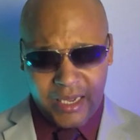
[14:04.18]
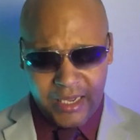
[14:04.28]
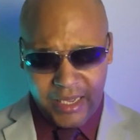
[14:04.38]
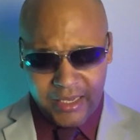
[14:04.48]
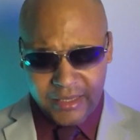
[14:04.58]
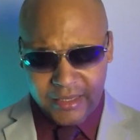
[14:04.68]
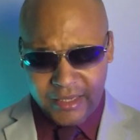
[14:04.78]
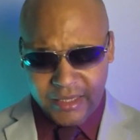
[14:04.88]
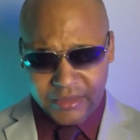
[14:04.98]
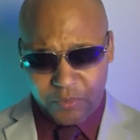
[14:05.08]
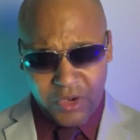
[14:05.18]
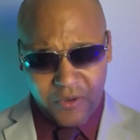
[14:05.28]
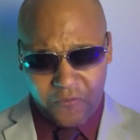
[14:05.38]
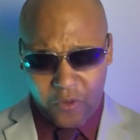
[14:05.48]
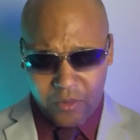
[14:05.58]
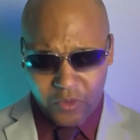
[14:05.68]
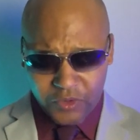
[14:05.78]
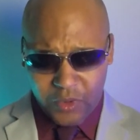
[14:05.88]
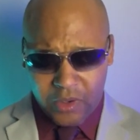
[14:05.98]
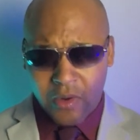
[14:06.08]
and it's pretty affordable as
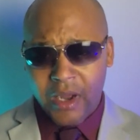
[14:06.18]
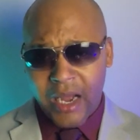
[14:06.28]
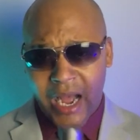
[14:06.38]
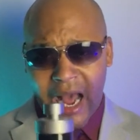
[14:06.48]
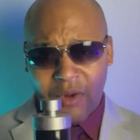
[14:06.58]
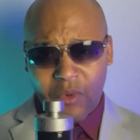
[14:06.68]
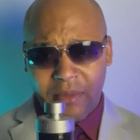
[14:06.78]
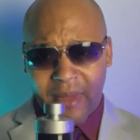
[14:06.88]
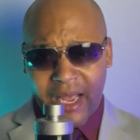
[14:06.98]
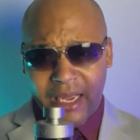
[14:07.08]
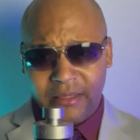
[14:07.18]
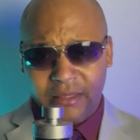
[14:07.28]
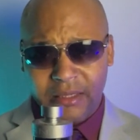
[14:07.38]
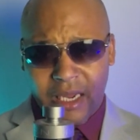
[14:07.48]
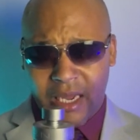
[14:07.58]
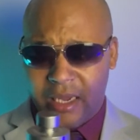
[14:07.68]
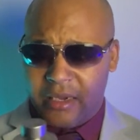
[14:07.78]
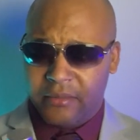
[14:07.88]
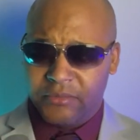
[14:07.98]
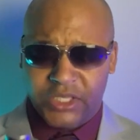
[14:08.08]
well. Halloween Man,
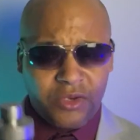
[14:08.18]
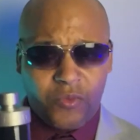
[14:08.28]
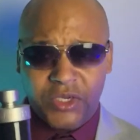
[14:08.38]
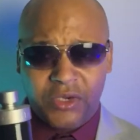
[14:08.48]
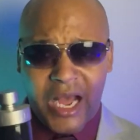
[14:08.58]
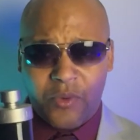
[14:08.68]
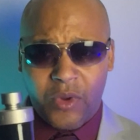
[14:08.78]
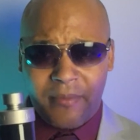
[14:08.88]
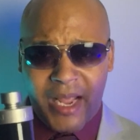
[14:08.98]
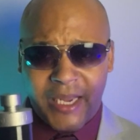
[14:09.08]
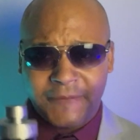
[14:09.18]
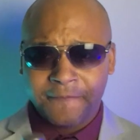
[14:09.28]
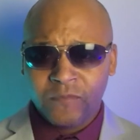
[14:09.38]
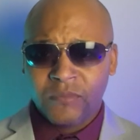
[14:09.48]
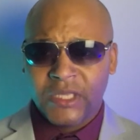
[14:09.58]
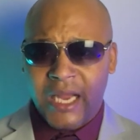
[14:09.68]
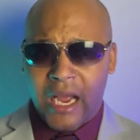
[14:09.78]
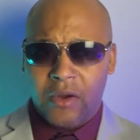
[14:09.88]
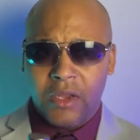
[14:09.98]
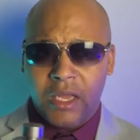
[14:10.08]
just the original Halloween Man.
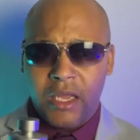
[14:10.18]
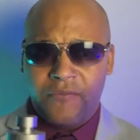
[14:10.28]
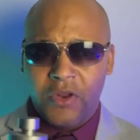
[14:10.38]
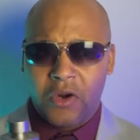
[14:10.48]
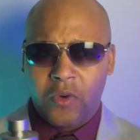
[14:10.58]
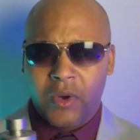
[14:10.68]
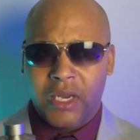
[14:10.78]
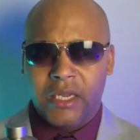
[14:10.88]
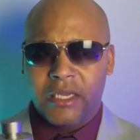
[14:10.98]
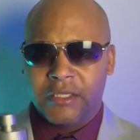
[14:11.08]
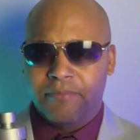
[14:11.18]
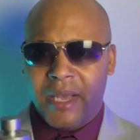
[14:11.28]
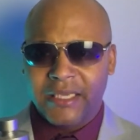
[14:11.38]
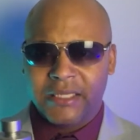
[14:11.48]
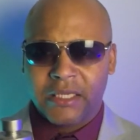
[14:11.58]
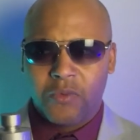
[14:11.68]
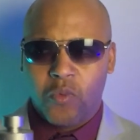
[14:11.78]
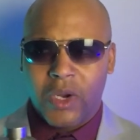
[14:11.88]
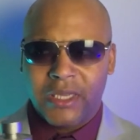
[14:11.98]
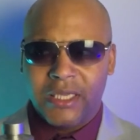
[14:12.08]
Now, if you don't know what it is, basically
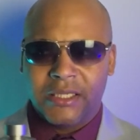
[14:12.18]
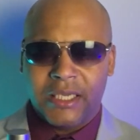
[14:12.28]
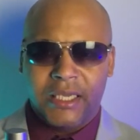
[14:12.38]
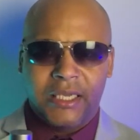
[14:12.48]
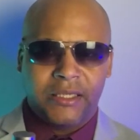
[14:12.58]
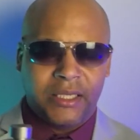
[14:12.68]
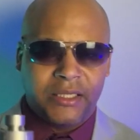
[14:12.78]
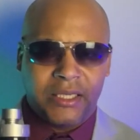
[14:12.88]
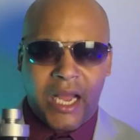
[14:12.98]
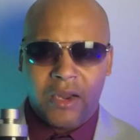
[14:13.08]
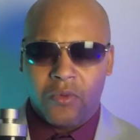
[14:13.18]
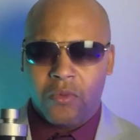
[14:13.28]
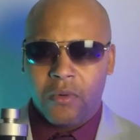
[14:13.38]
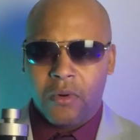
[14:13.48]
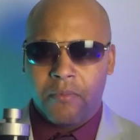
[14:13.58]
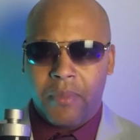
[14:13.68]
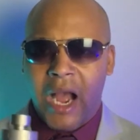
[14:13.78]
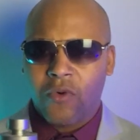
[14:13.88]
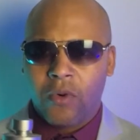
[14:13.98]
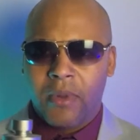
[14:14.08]
what this is, it's like
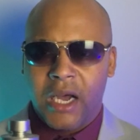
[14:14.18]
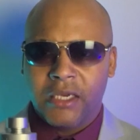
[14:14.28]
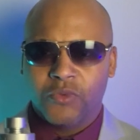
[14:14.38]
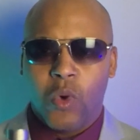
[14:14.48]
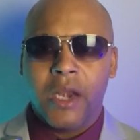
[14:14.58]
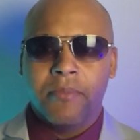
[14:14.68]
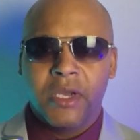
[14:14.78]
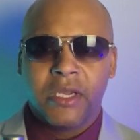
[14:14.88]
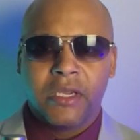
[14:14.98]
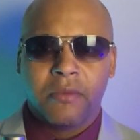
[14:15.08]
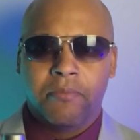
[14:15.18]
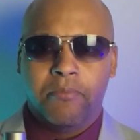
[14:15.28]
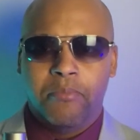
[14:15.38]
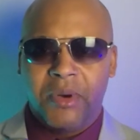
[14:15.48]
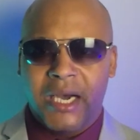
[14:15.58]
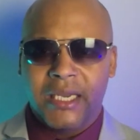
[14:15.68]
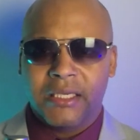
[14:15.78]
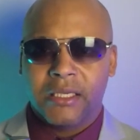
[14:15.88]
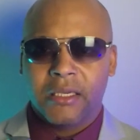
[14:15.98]
Pac Rabanne's 1 million, but...